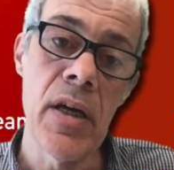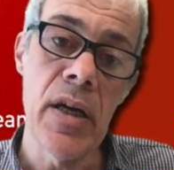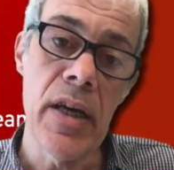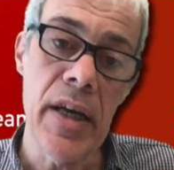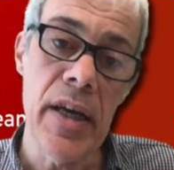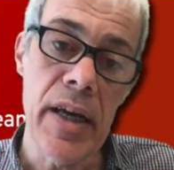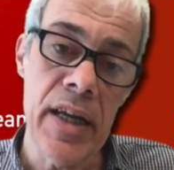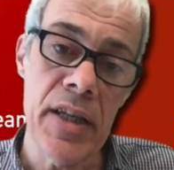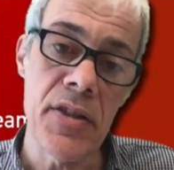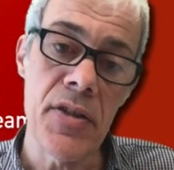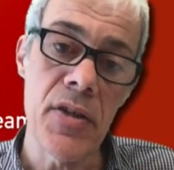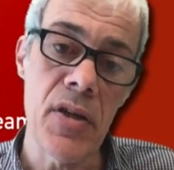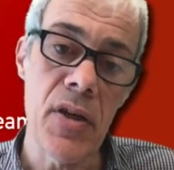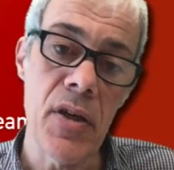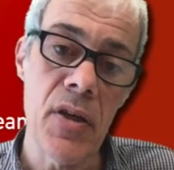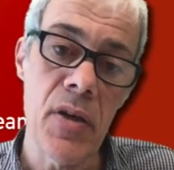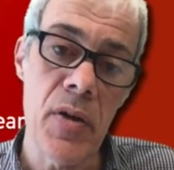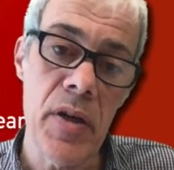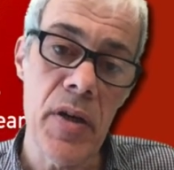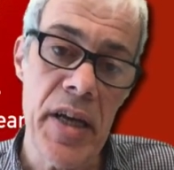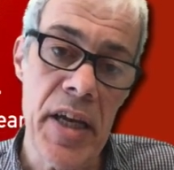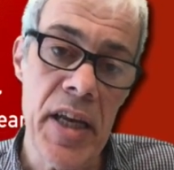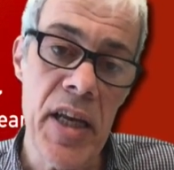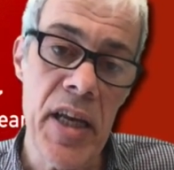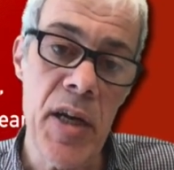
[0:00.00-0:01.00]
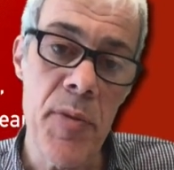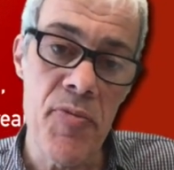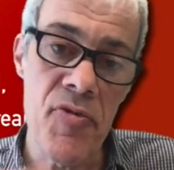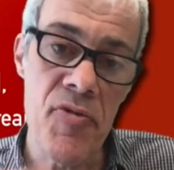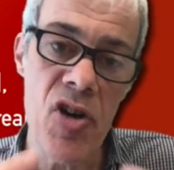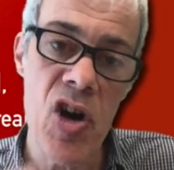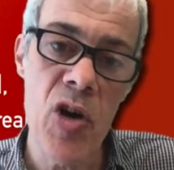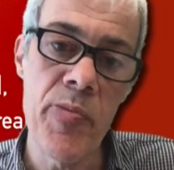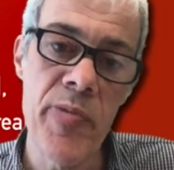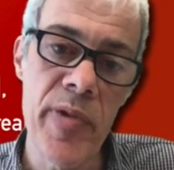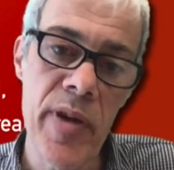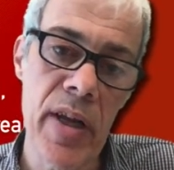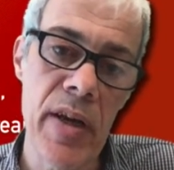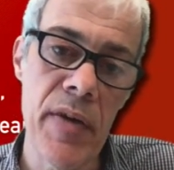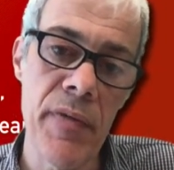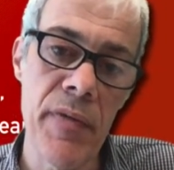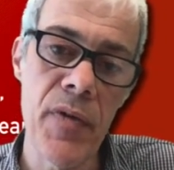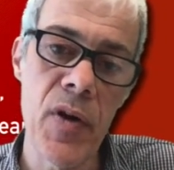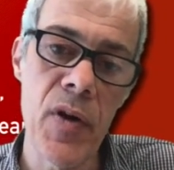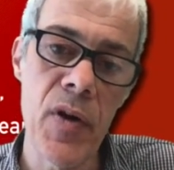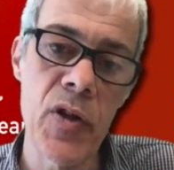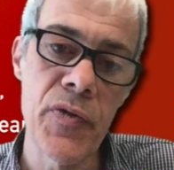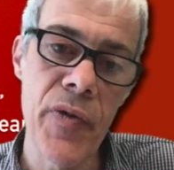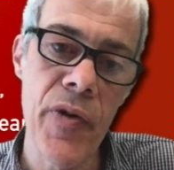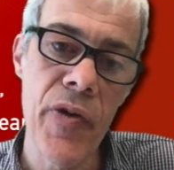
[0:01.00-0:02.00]
it's going to inappropriately
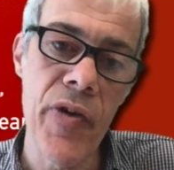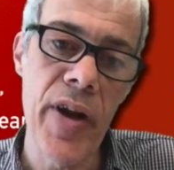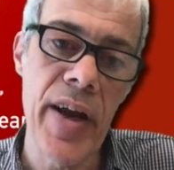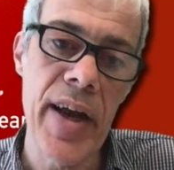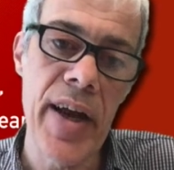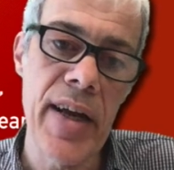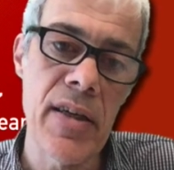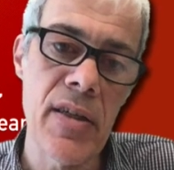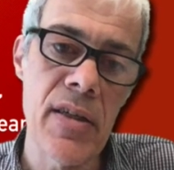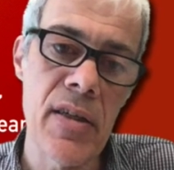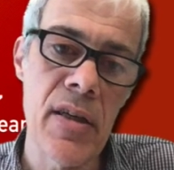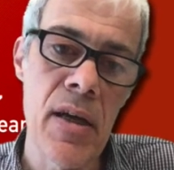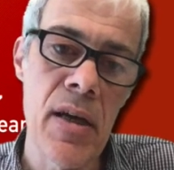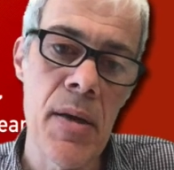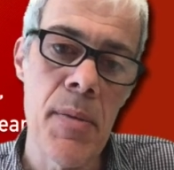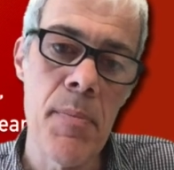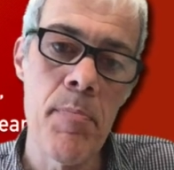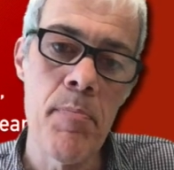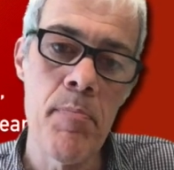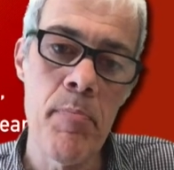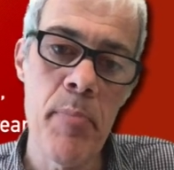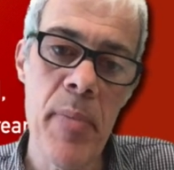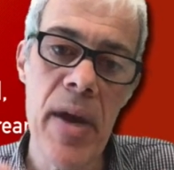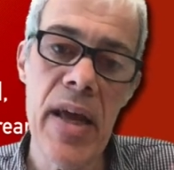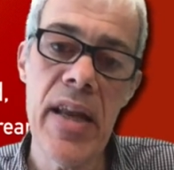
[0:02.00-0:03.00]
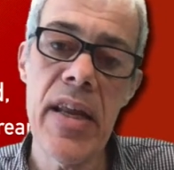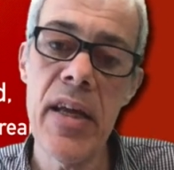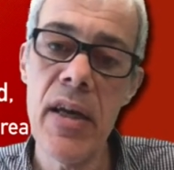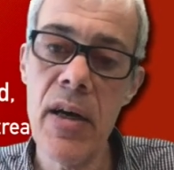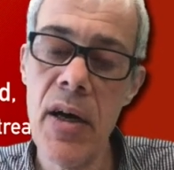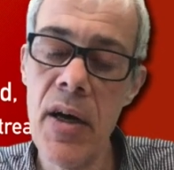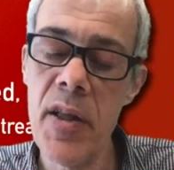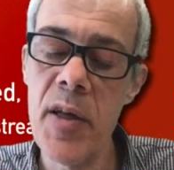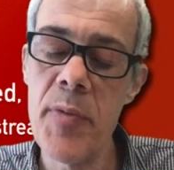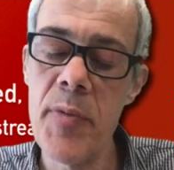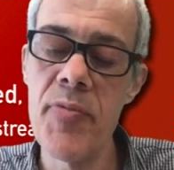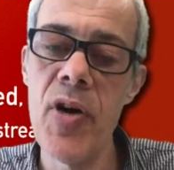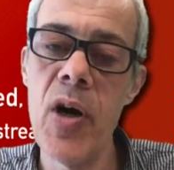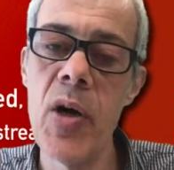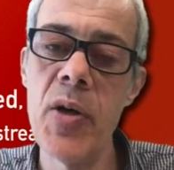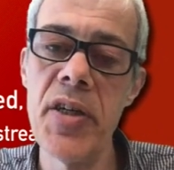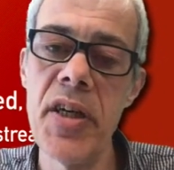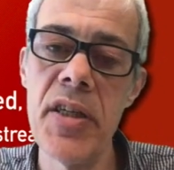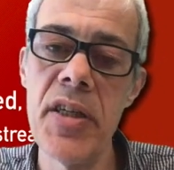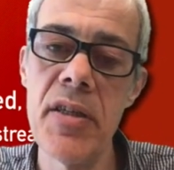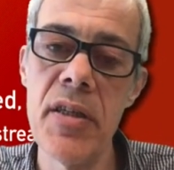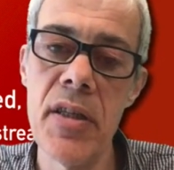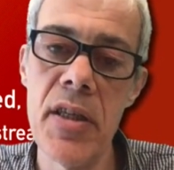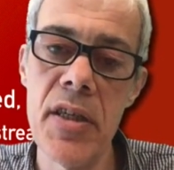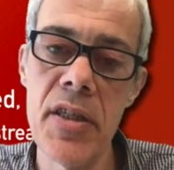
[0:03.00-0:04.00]
phosphorylate many other
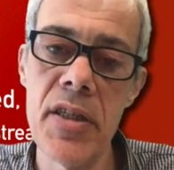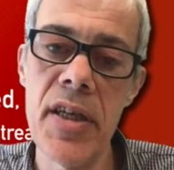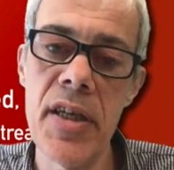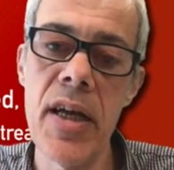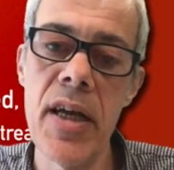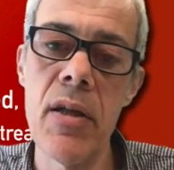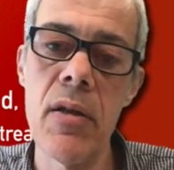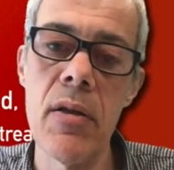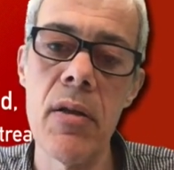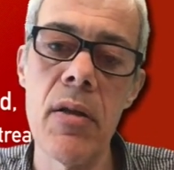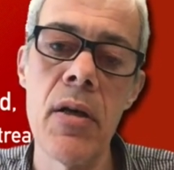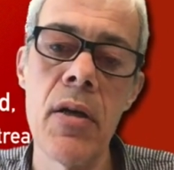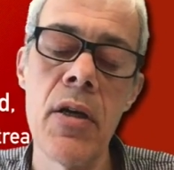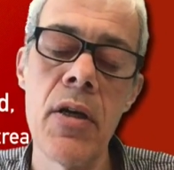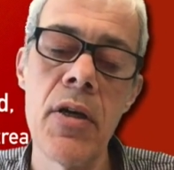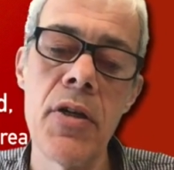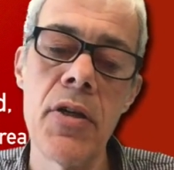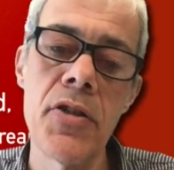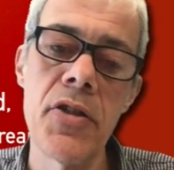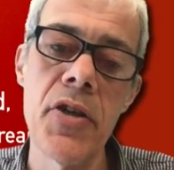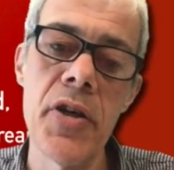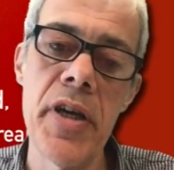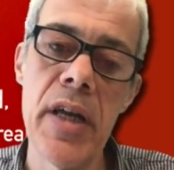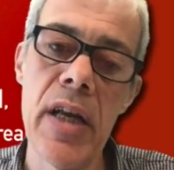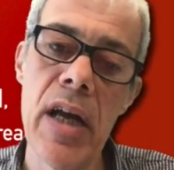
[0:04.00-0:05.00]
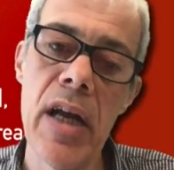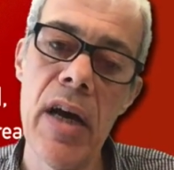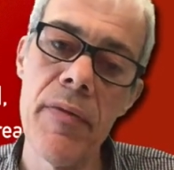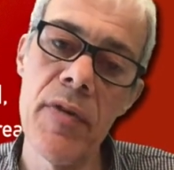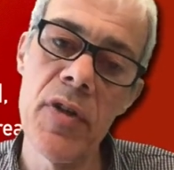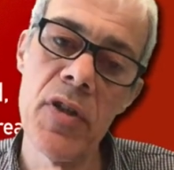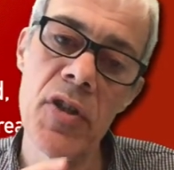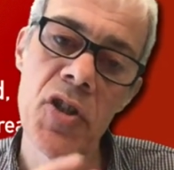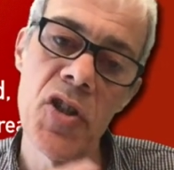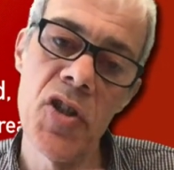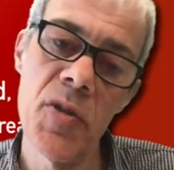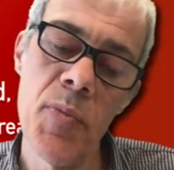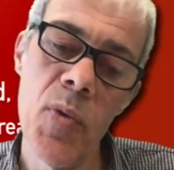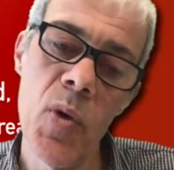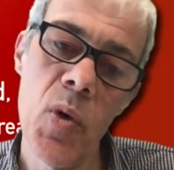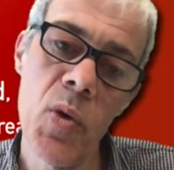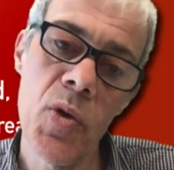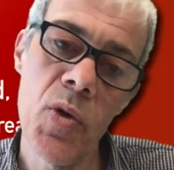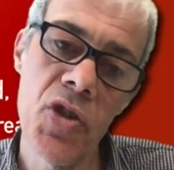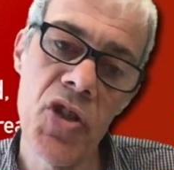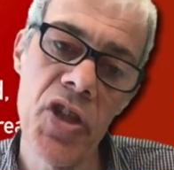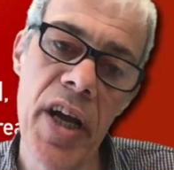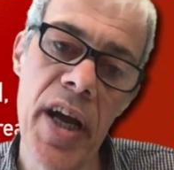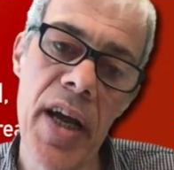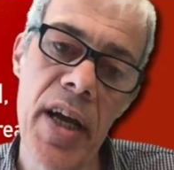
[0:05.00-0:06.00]
proteins in the cell. So you can have a small
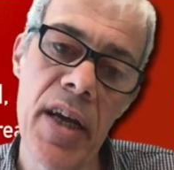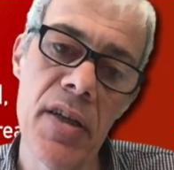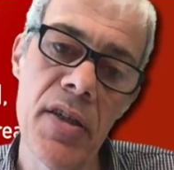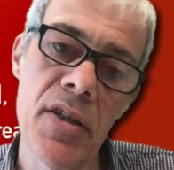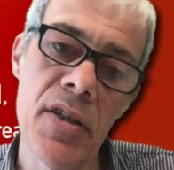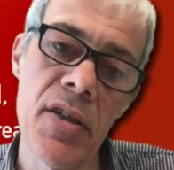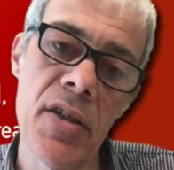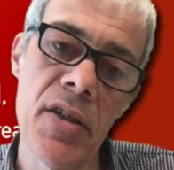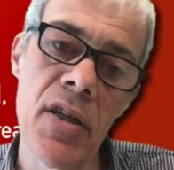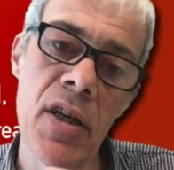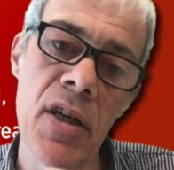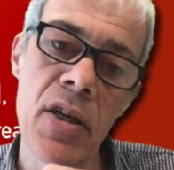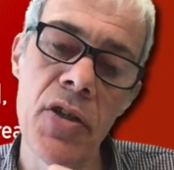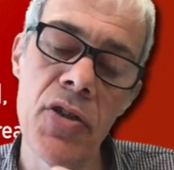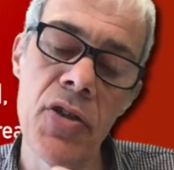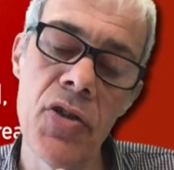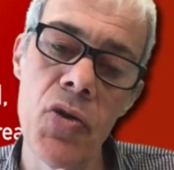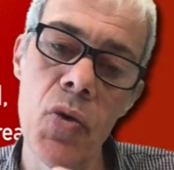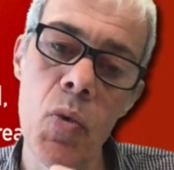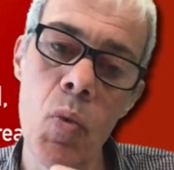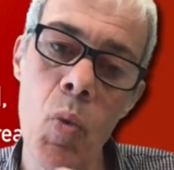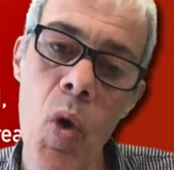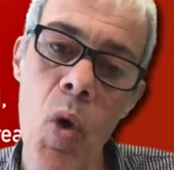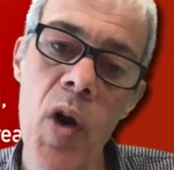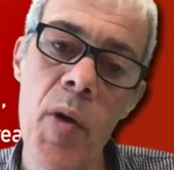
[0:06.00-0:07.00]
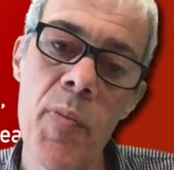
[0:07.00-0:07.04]
change to one